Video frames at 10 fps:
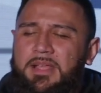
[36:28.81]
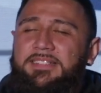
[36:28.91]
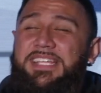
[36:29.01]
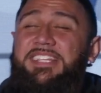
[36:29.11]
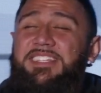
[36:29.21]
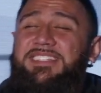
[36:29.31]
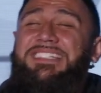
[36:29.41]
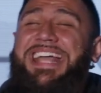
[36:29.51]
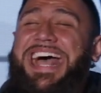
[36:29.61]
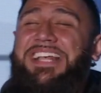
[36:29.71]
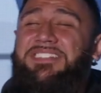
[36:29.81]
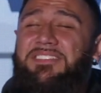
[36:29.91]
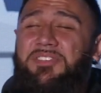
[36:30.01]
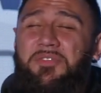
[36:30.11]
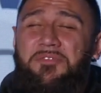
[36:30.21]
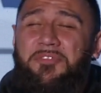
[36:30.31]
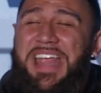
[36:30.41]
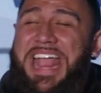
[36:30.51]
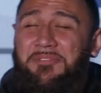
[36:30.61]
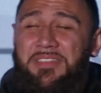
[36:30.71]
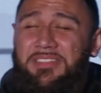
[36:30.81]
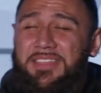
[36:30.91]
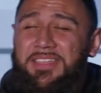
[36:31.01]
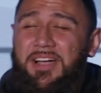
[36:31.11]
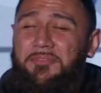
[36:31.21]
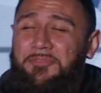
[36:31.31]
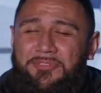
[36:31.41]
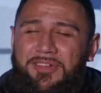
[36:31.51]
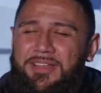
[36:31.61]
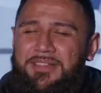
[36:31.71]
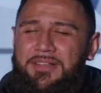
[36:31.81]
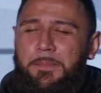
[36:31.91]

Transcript: Teach us not to ask you for everything up front